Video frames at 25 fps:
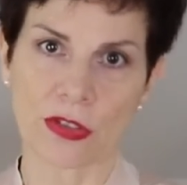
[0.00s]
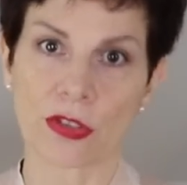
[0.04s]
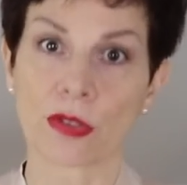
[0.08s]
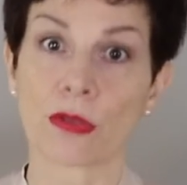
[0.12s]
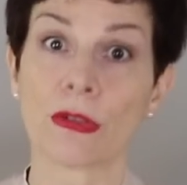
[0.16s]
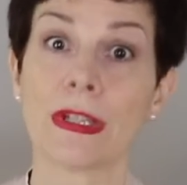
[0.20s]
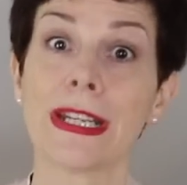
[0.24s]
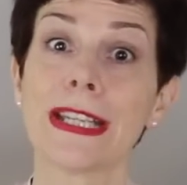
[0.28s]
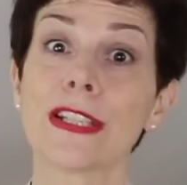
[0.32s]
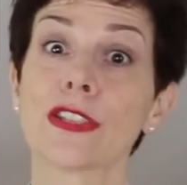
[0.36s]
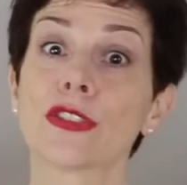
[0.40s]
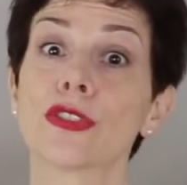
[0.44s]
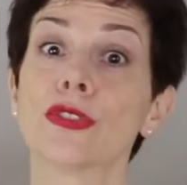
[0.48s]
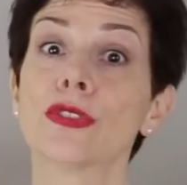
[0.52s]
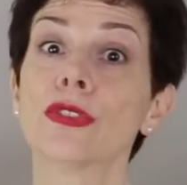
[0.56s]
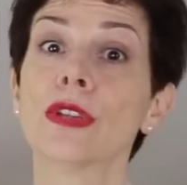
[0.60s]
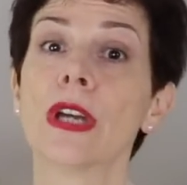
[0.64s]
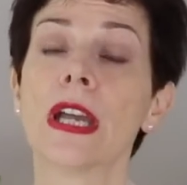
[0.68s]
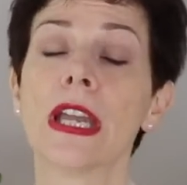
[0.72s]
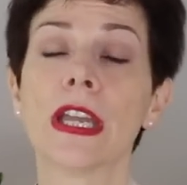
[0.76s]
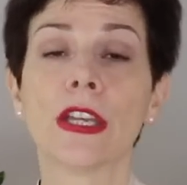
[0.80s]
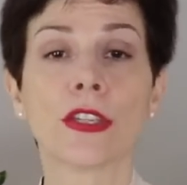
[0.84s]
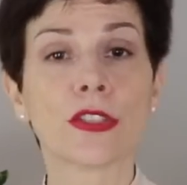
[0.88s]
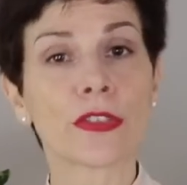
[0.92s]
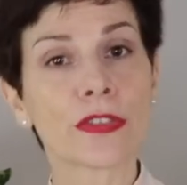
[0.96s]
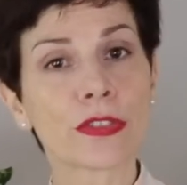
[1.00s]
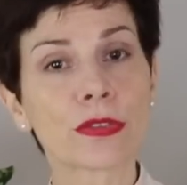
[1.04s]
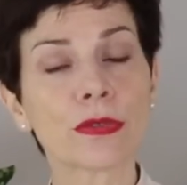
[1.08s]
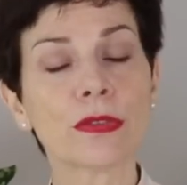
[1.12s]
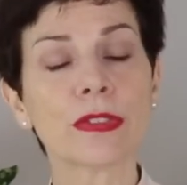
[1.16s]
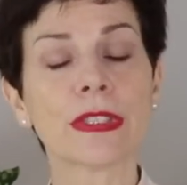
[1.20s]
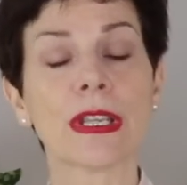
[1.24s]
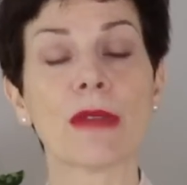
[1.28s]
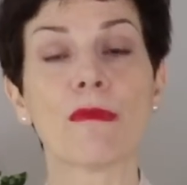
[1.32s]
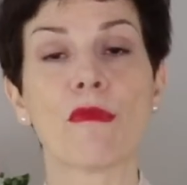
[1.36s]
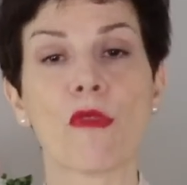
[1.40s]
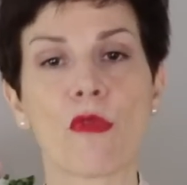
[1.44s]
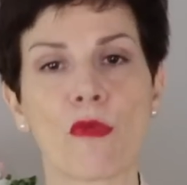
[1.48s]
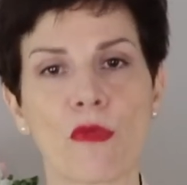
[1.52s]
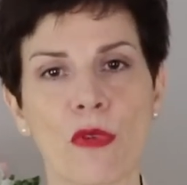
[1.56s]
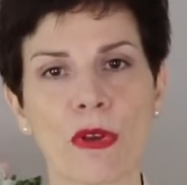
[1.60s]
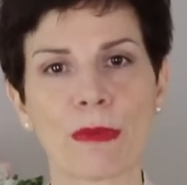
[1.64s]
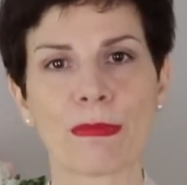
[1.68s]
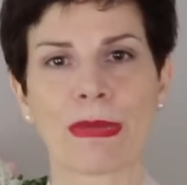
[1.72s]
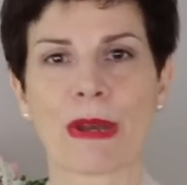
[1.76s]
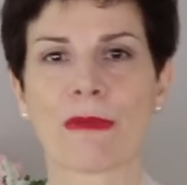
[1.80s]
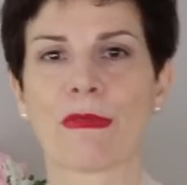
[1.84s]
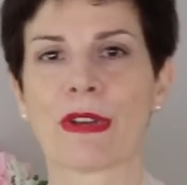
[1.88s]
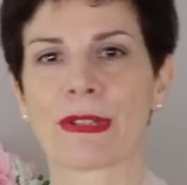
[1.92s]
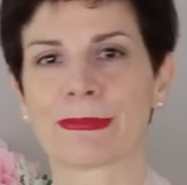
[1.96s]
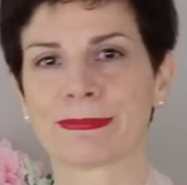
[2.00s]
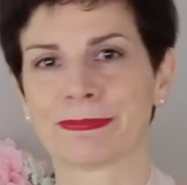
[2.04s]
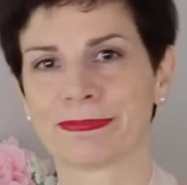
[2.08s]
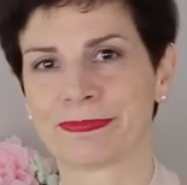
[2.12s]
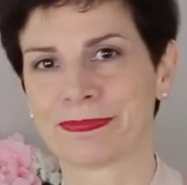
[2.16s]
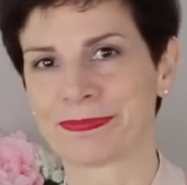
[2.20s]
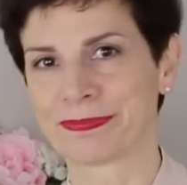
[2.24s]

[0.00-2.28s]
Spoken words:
So let's go through them one by one.